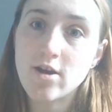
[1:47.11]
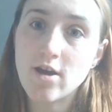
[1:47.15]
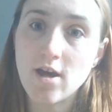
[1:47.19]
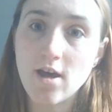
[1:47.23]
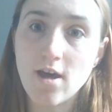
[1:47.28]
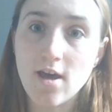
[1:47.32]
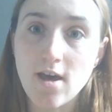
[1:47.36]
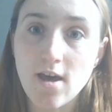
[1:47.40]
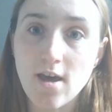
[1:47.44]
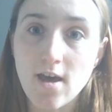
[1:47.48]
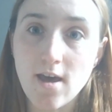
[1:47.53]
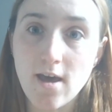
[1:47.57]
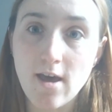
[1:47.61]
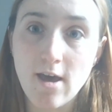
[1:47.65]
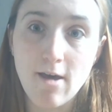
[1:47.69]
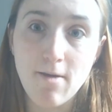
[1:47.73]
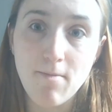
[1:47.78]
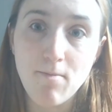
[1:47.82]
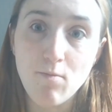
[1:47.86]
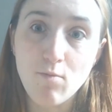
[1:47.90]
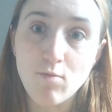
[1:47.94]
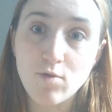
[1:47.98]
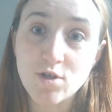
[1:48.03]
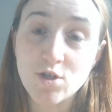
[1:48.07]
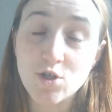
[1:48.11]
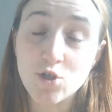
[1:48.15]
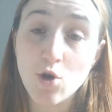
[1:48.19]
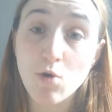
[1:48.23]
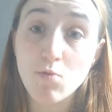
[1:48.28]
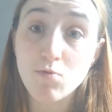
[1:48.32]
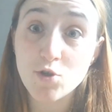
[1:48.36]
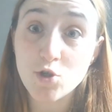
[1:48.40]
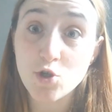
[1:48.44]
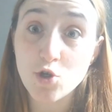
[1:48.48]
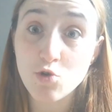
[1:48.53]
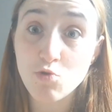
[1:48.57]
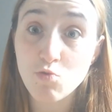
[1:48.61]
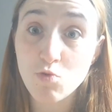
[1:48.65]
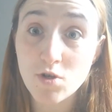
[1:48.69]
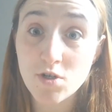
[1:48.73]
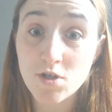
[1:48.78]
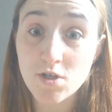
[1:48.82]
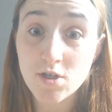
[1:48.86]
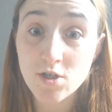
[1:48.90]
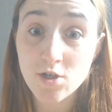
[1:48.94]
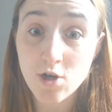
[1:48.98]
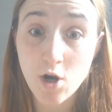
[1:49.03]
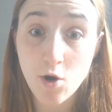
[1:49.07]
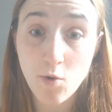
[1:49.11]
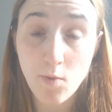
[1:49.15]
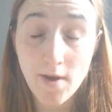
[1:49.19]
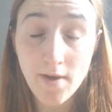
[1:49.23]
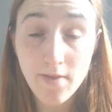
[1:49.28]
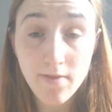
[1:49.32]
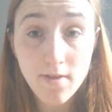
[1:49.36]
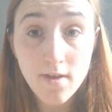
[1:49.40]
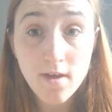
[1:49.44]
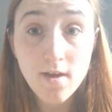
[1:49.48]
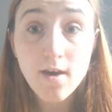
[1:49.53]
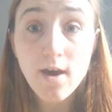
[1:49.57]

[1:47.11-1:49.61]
which is always a good one to start with.